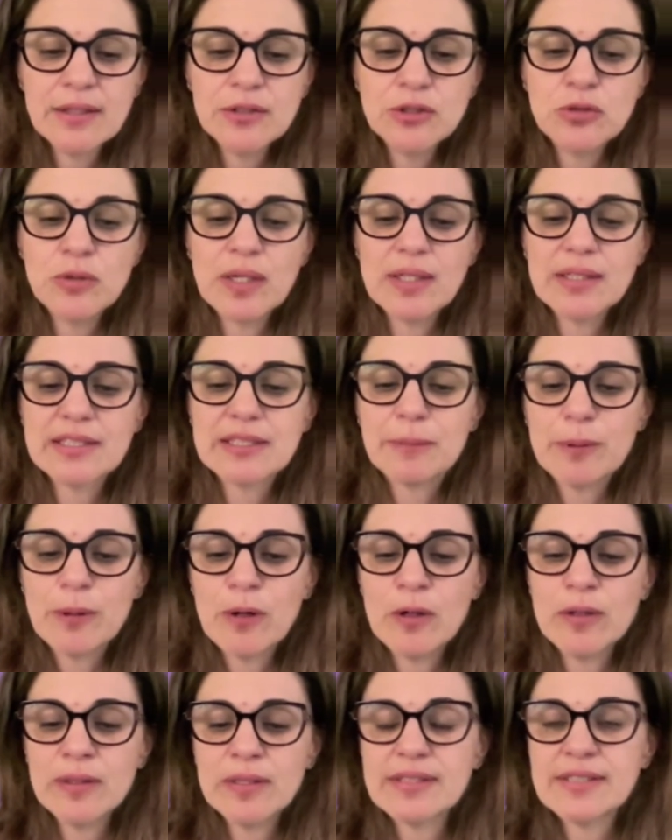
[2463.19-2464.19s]
to
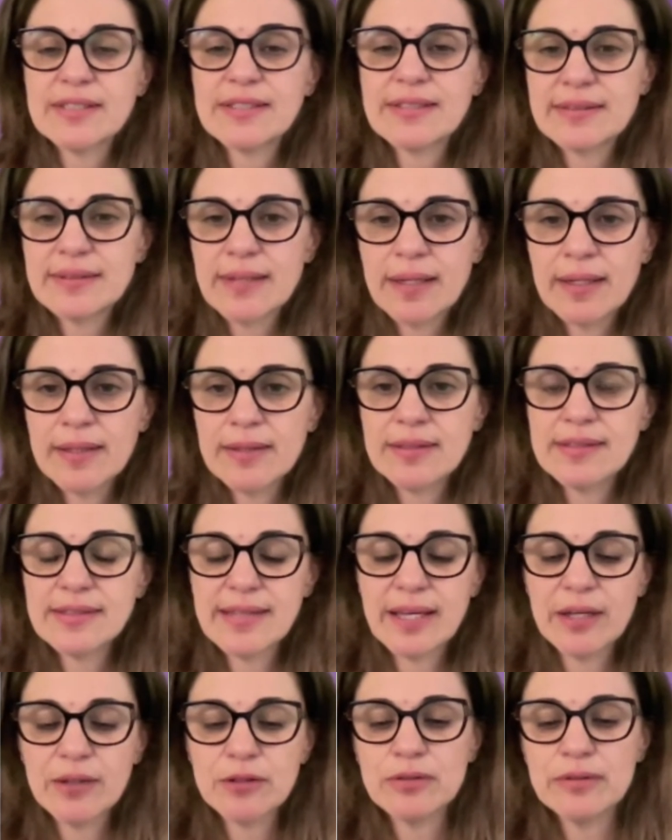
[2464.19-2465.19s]
explore the
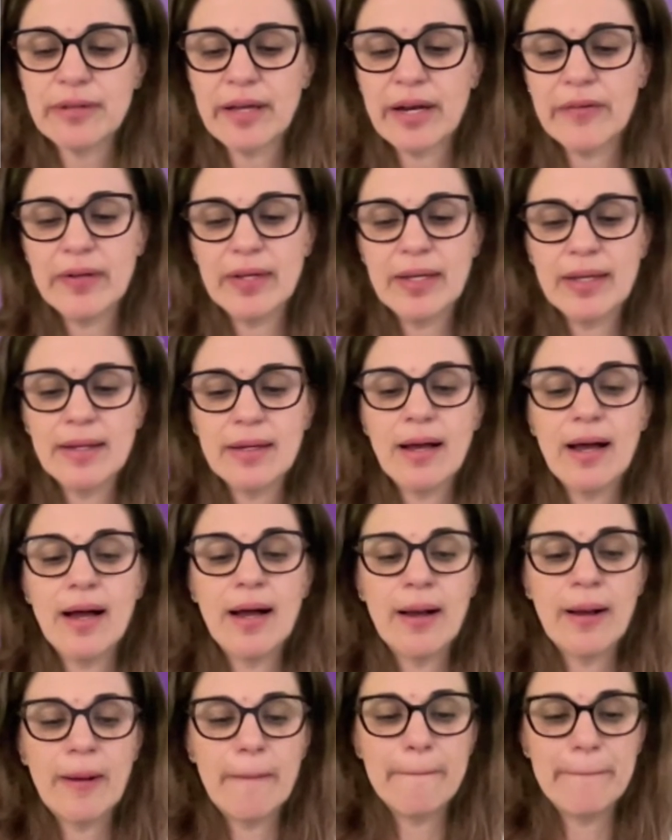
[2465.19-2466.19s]
secondary
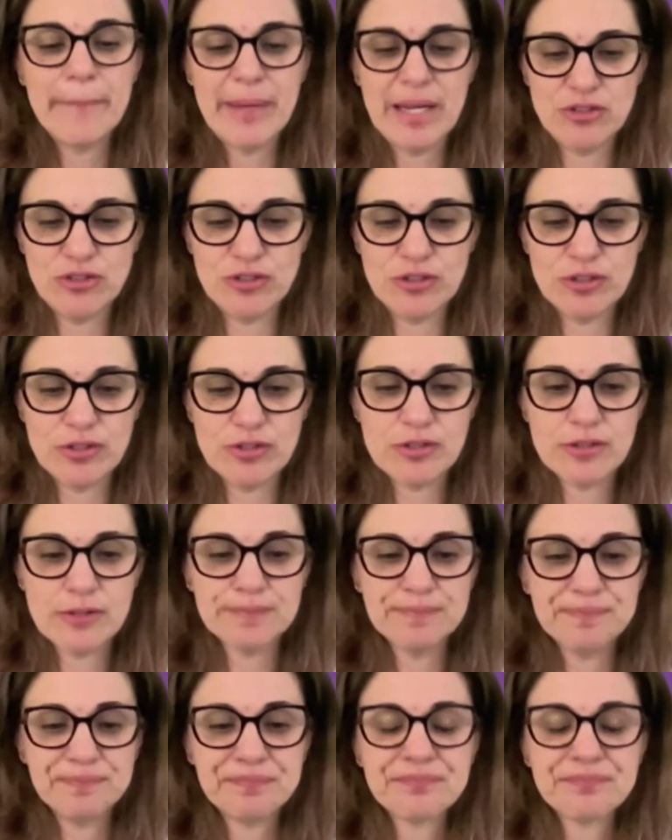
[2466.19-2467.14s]
measures.